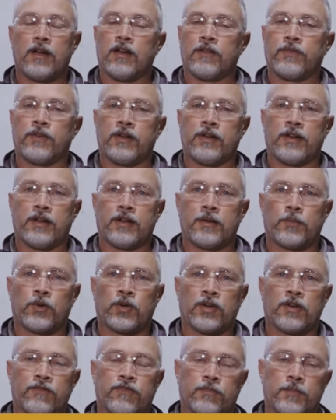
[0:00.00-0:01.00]
If you need any
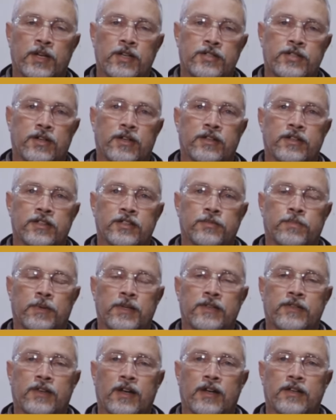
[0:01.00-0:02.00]
more information on this,
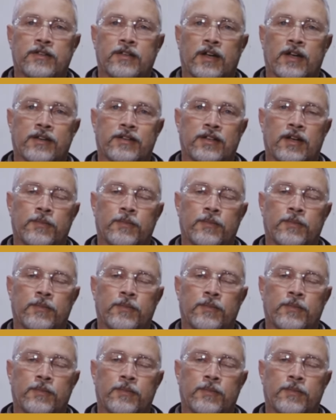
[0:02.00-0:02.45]
please contact